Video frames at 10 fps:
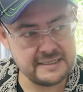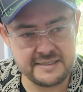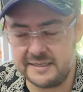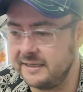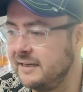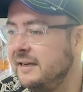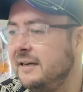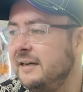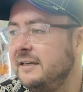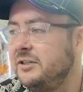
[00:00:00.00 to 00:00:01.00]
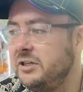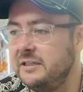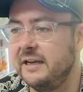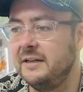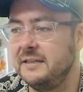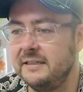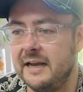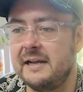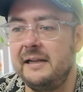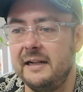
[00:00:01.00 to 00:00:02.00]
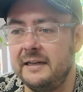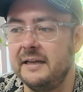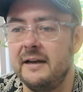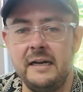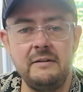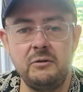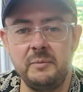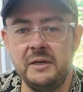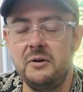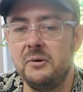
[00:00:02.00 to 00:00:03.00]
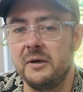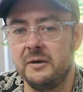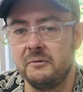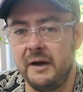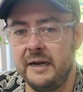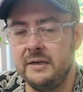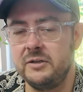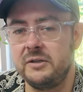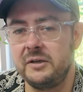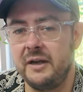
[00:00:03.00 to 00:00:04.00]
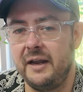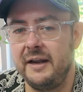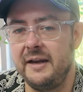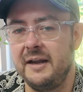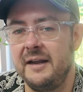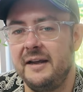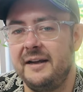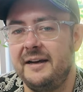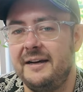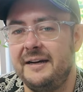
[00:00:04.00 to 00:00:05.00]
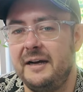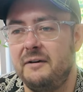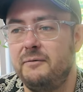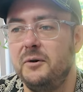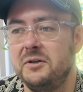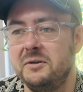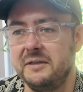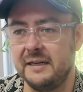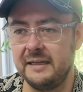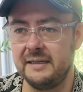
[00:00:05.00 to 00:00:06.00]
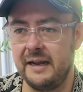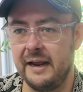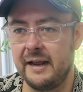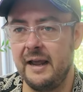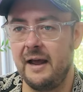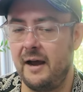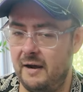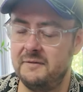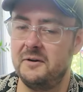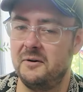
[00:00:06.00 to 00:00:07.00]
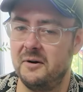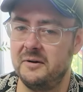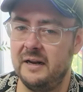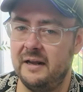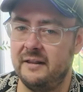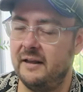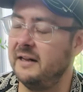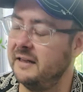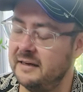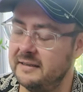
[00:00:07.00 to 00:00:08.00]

last year, she sounds exactly like the kind of woman who can arrange a, uh, a fortune telling deck after her own death. And